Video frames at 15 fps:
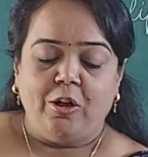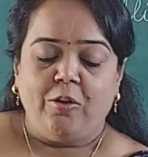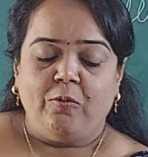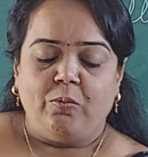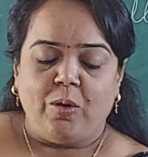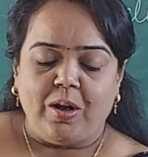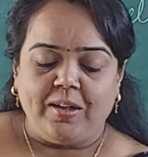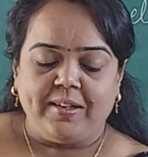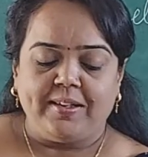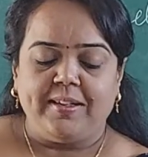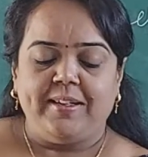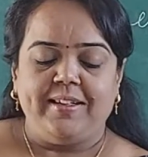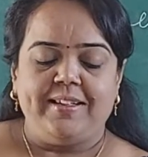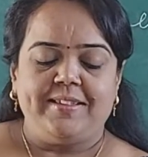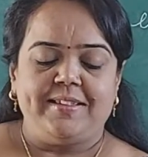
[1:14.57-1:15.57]
Walk a
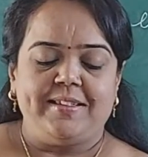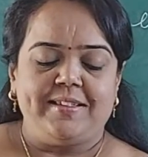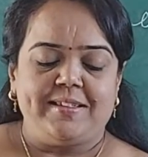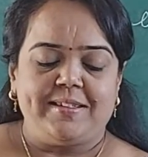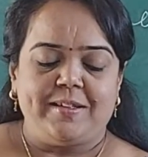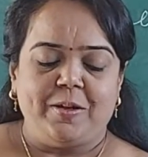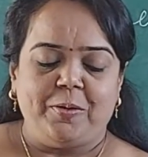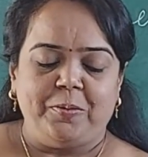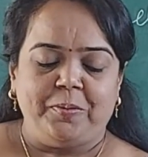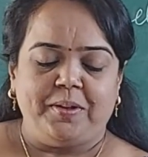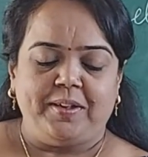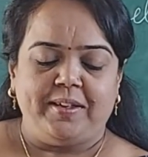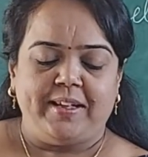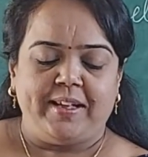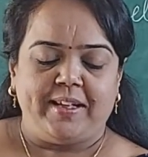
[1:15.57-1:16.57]
little slower,
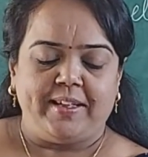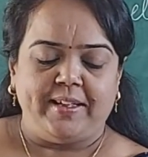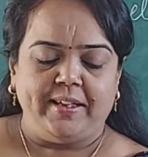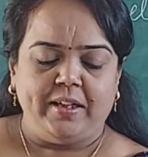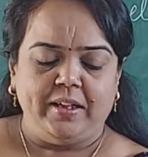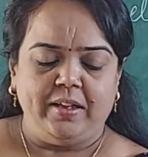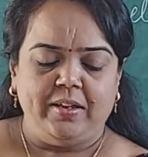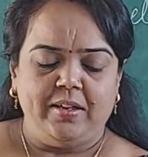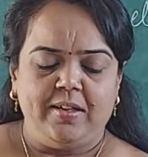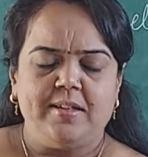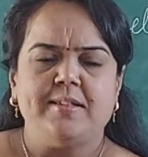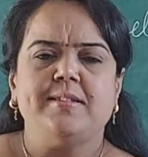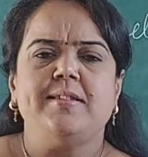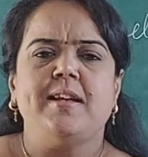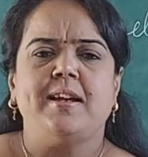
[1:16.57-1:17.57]
Daddy,
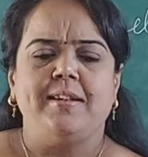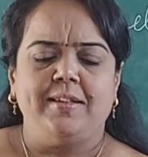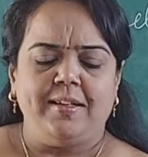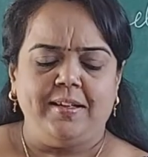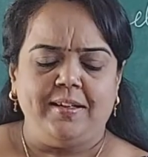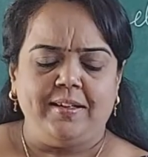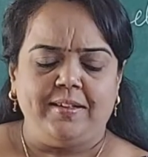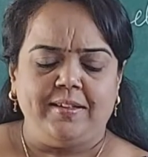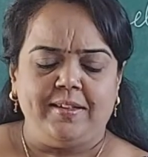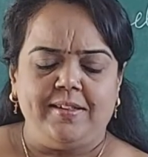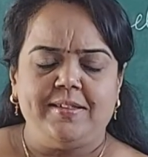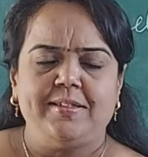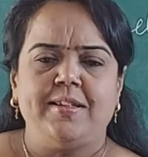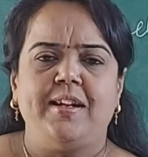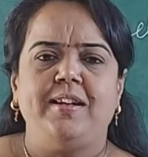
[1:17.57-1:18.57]
said a
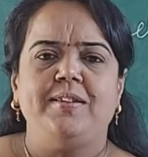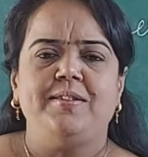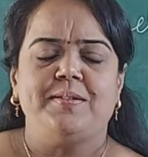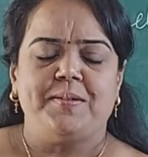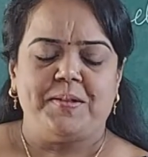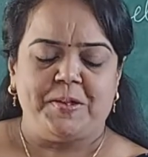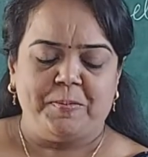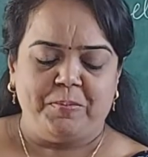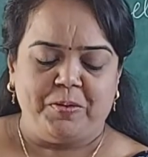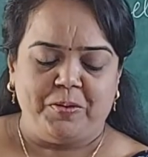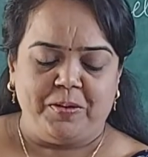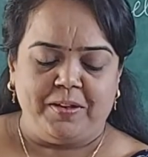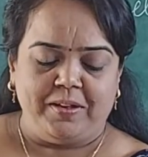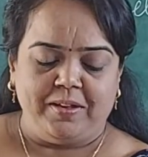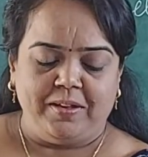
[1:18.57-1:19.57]
little child so
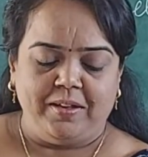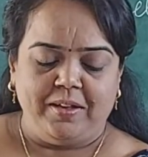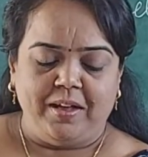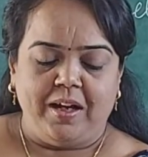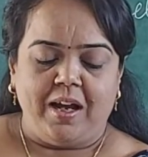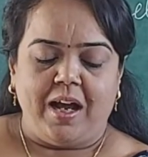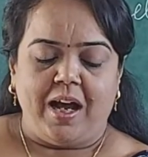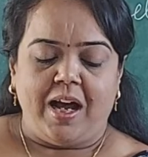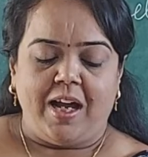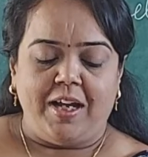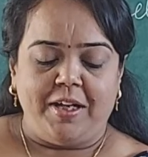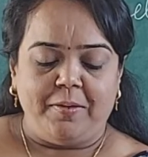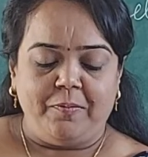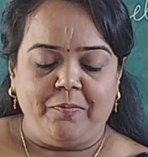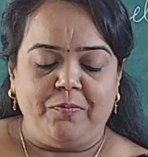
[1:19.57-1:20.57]
small. I
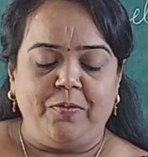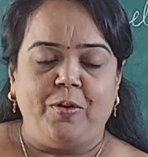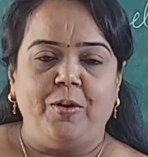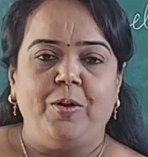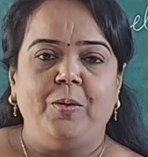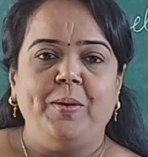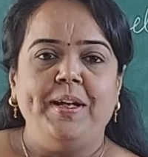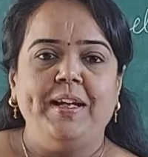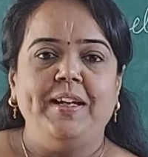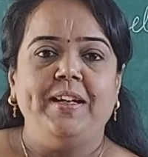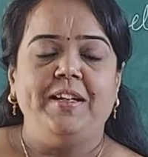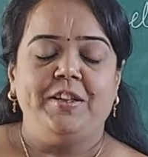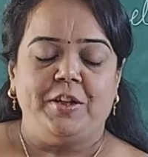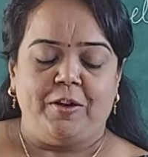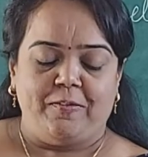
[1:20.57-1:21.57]
am following
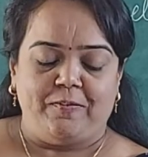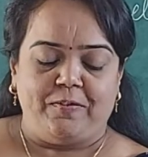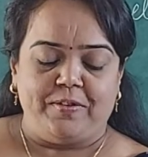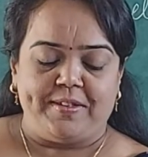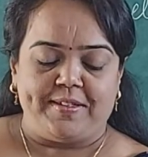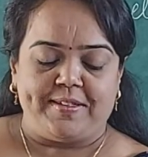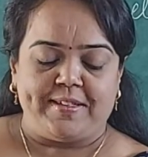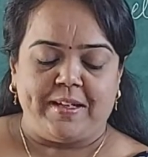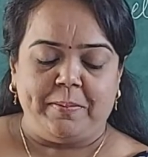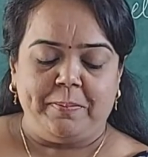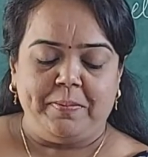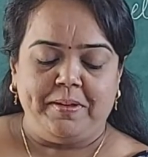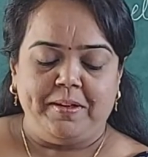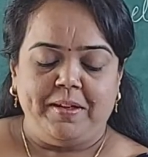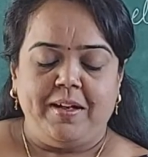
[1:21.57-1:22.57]
in your footsteps
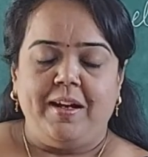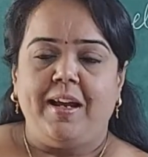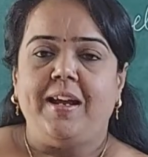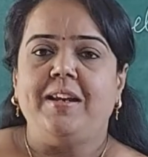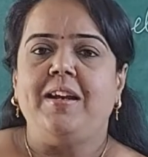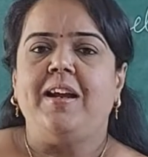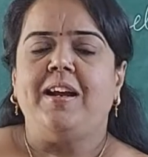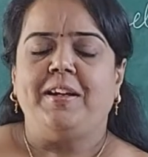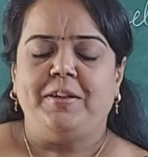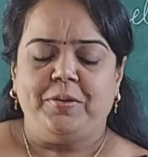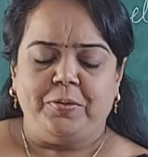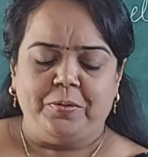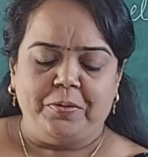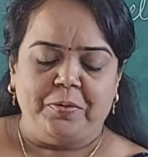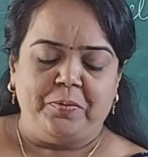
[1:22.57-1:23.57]
and I
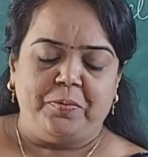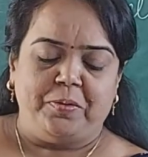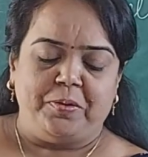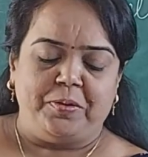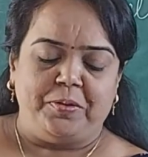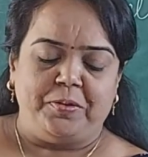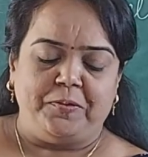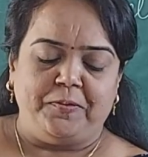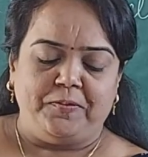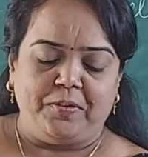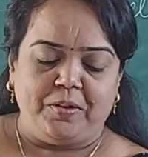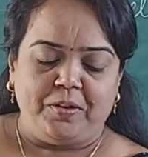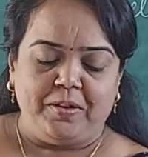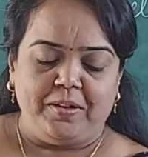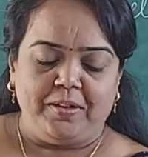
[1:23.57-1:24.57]
don't want to
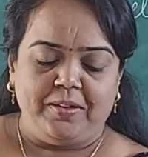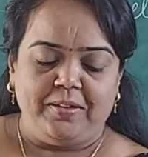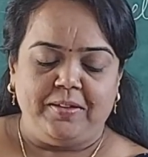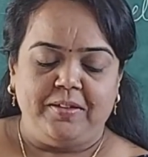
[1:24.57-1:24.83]
fall.